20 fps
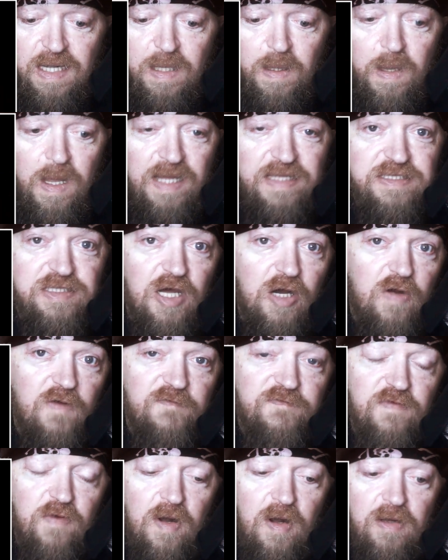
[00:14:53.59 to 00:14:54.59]
I like the
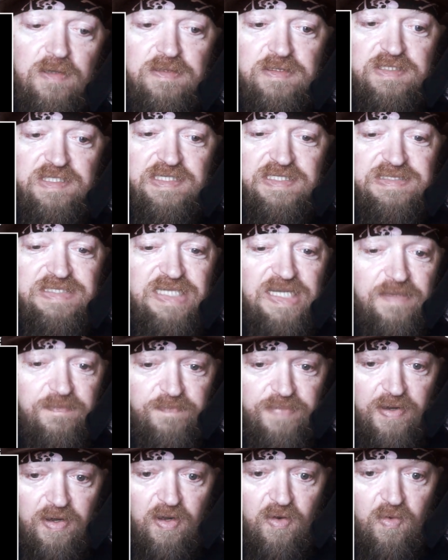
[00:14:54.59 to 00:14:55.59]
overall, the
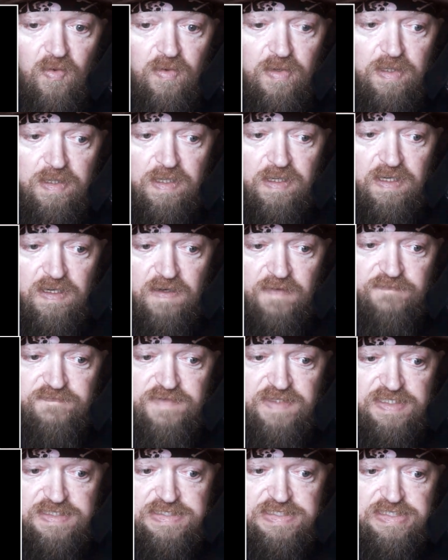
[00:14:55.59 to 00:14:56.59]
tempo
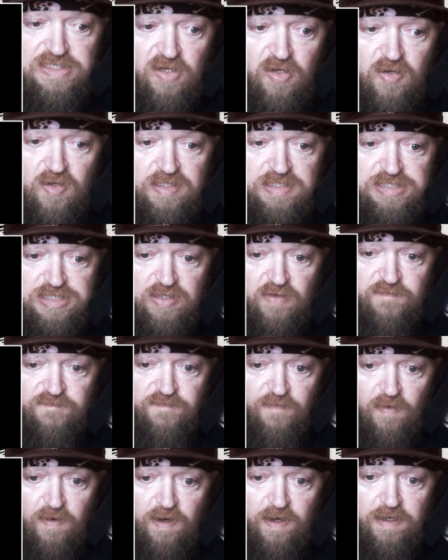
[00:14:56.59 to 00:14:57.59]
of this song so
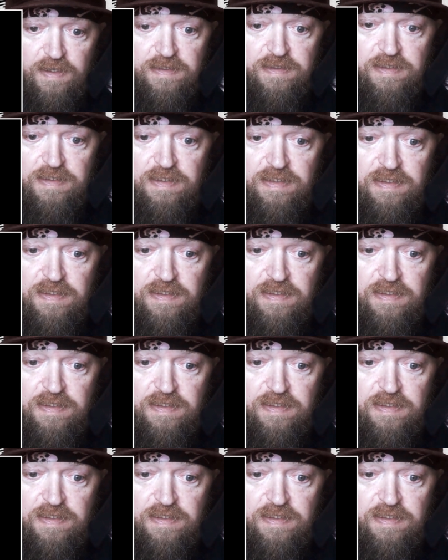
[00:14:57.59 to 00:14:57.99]
far.